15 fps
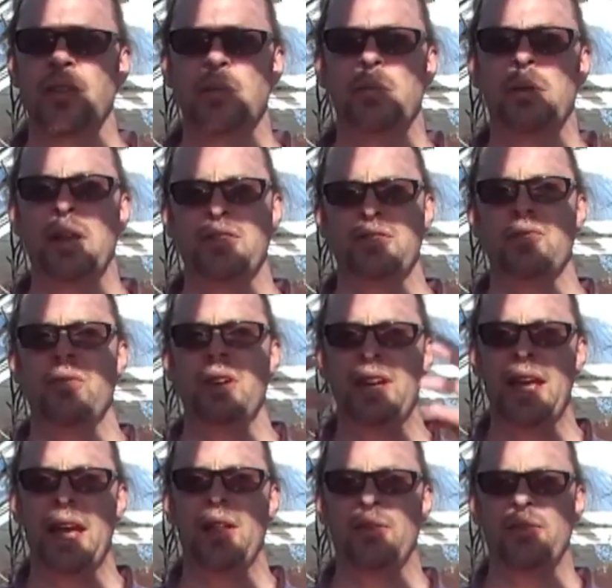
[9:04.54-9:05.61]
and the plants are
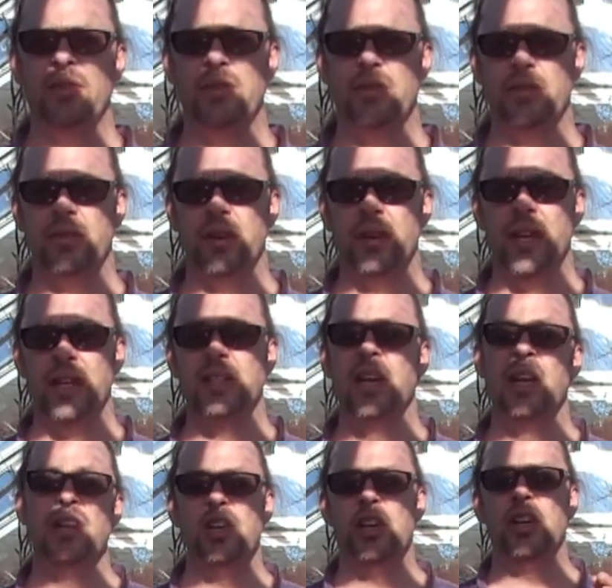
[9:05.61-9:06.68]
really healthy and stuff like that,
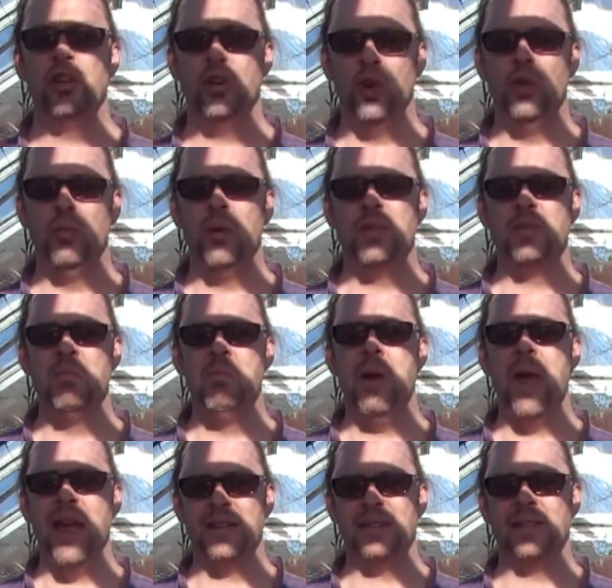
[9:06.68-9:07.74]
you can almost
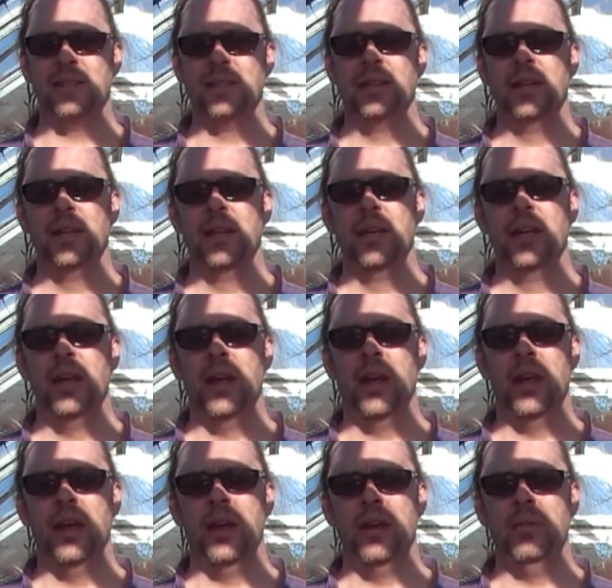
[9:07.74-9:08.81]
bet
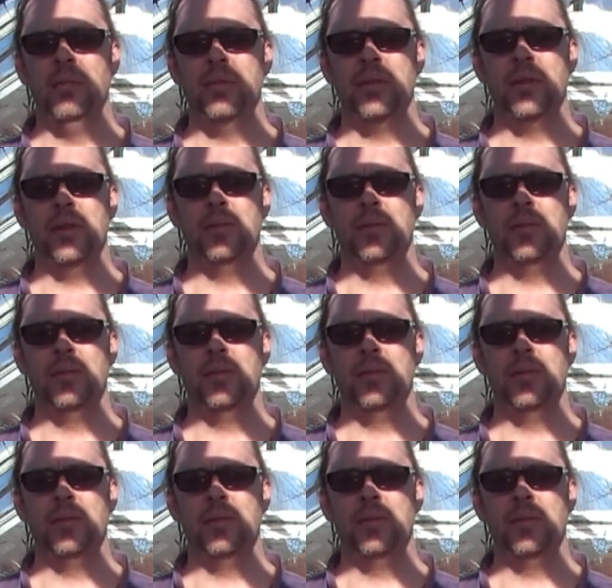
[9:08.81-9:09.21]
your